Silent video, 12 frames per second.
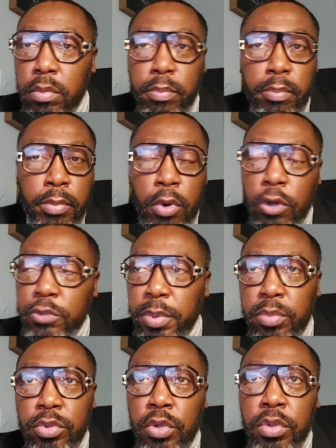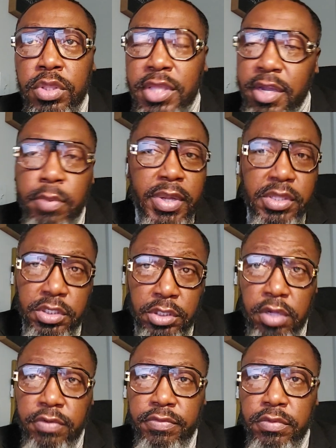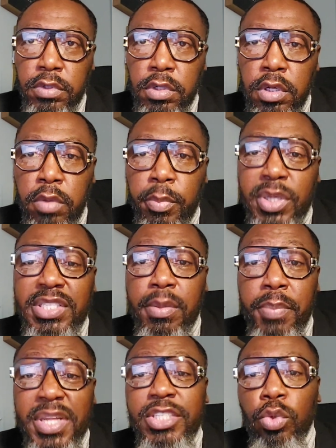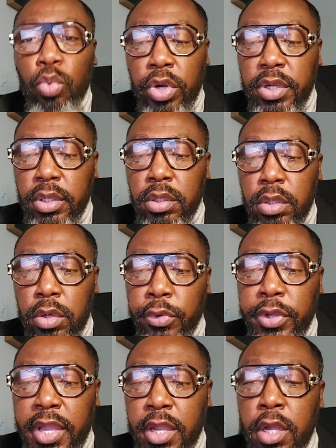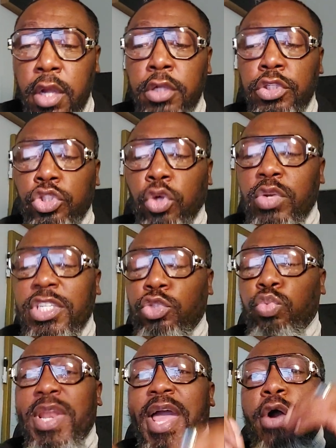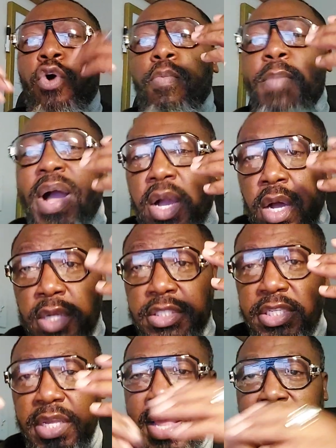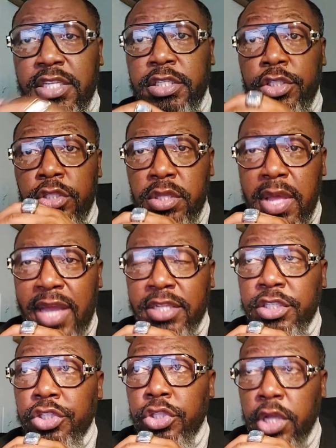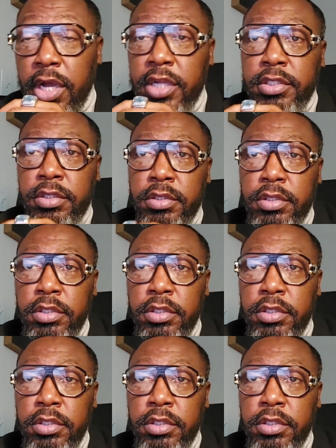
Most people don't think about this stuff because they're busy working, okay? So this is what I hope my content actually does.